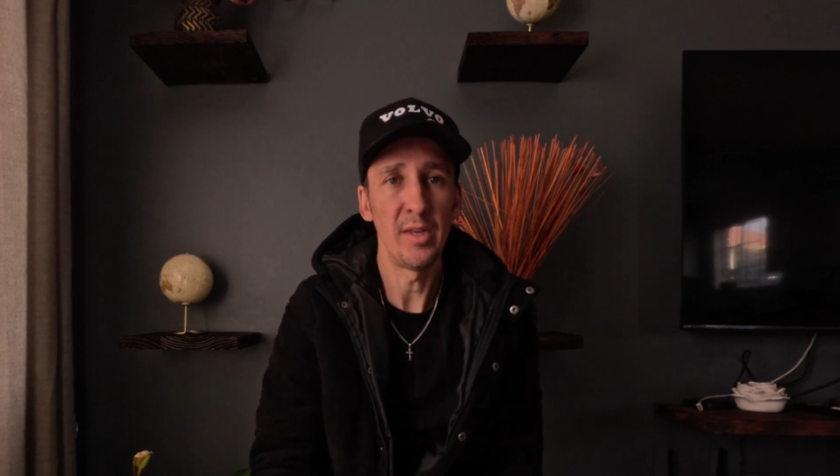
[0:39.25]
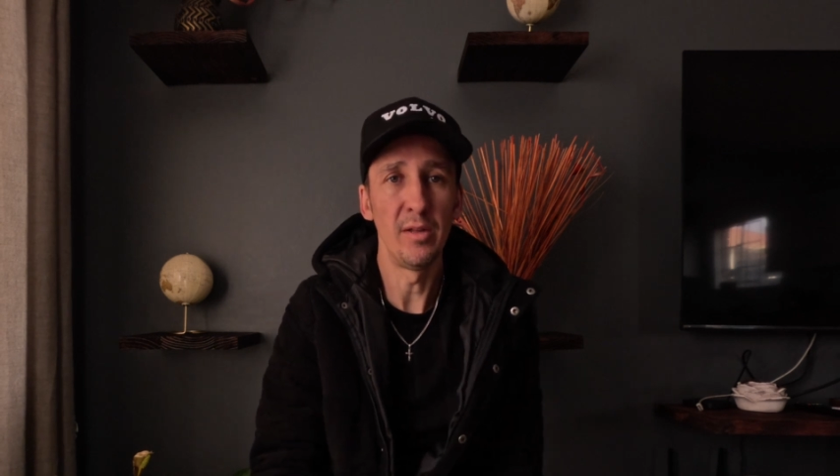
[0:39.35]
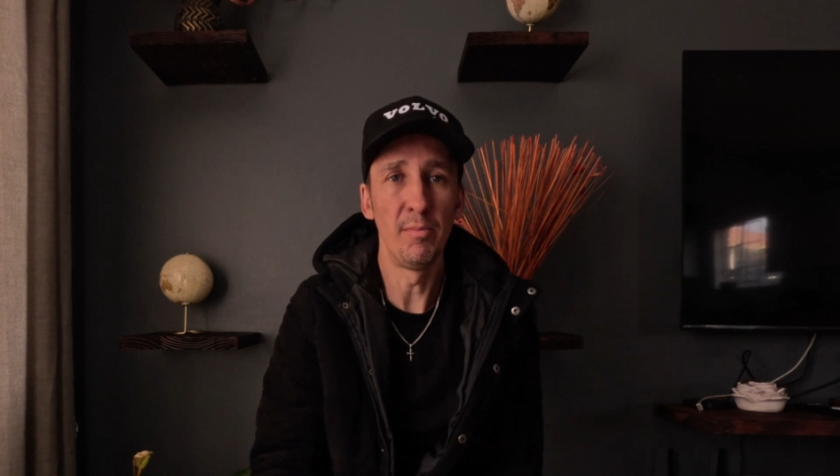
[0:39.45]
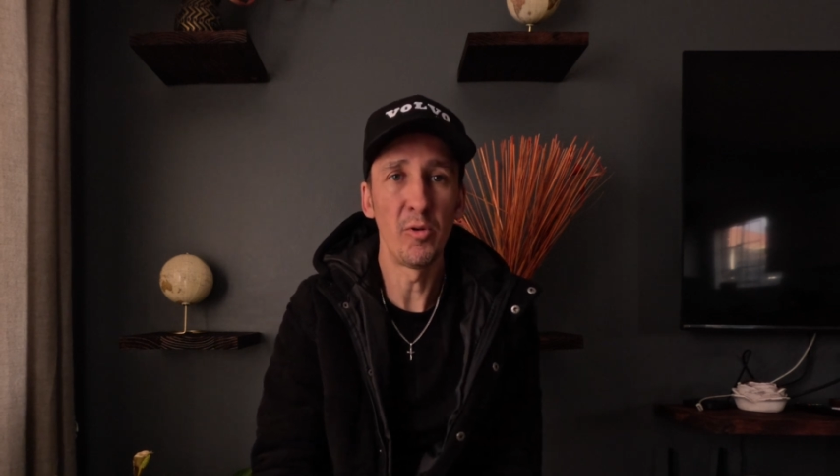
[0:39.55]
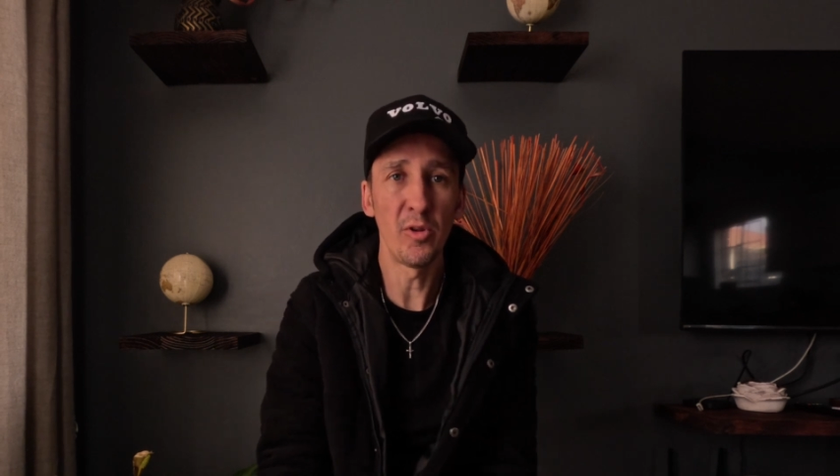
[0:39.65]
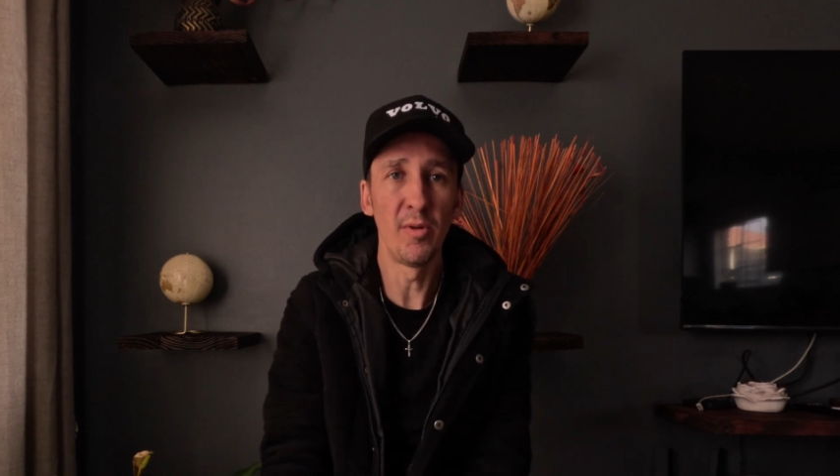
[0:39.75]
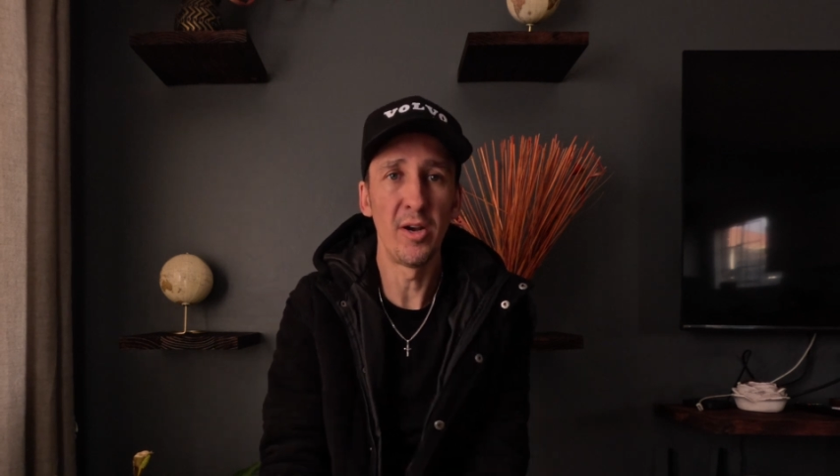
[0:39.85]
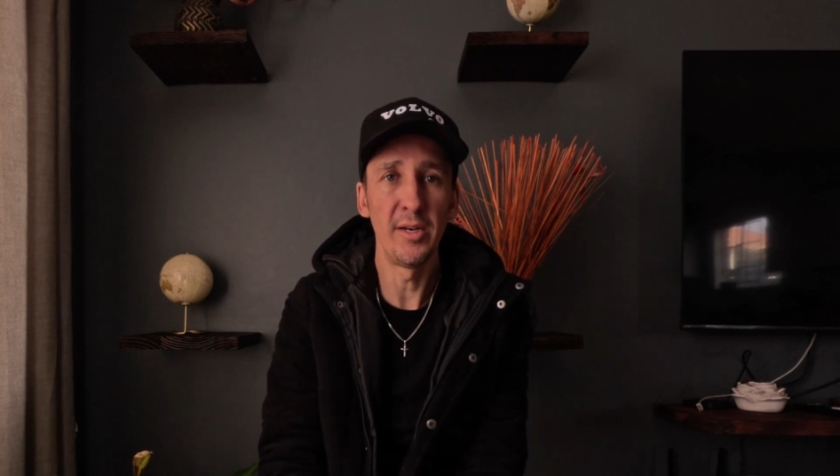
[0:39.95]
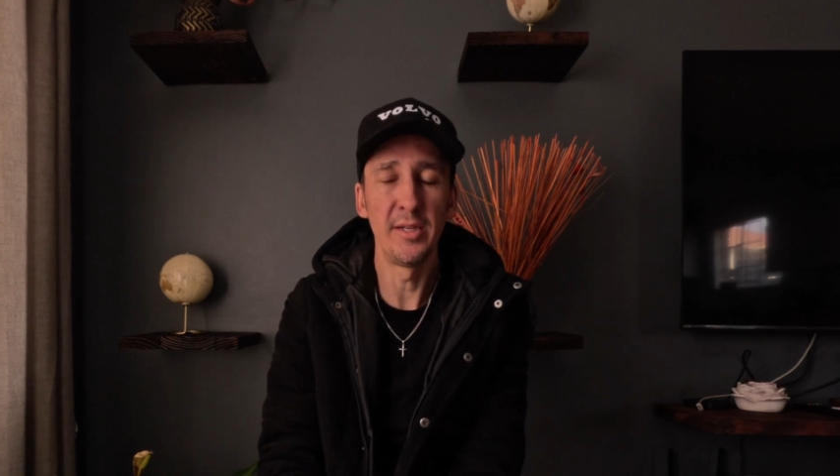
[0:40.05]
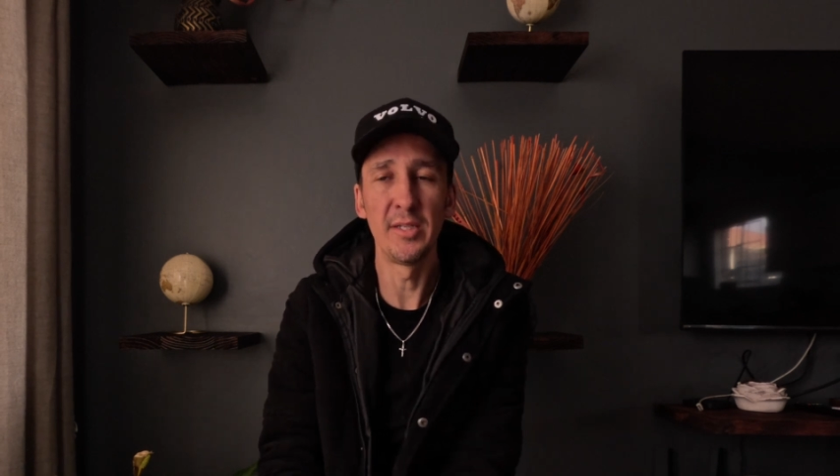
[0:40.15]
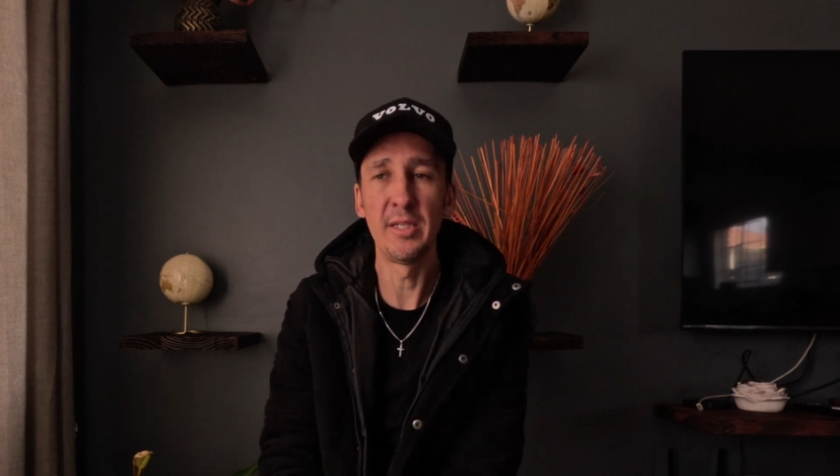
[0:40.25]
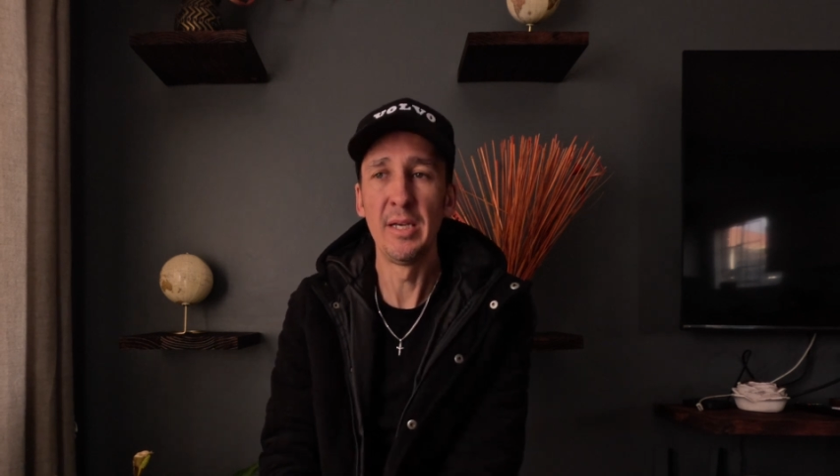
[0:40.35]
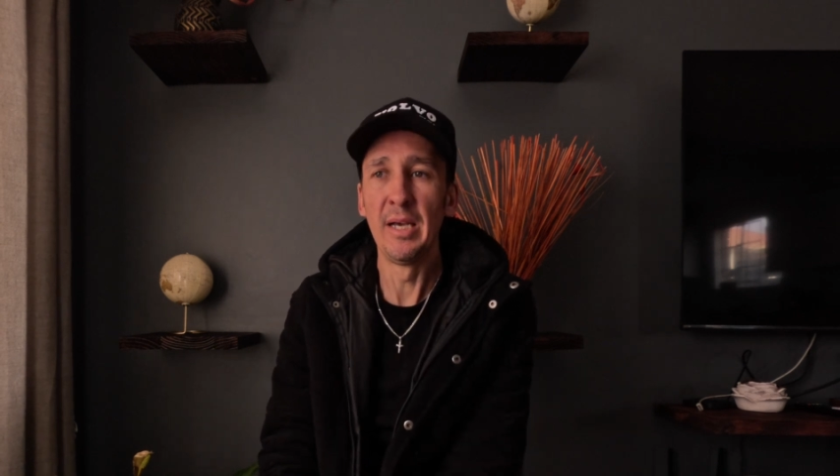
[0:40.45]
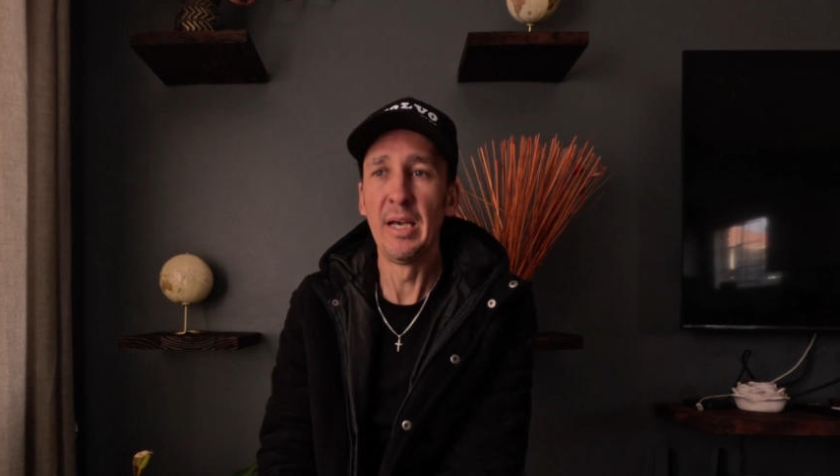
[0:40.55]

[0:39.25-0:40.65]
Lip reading: the bottom line is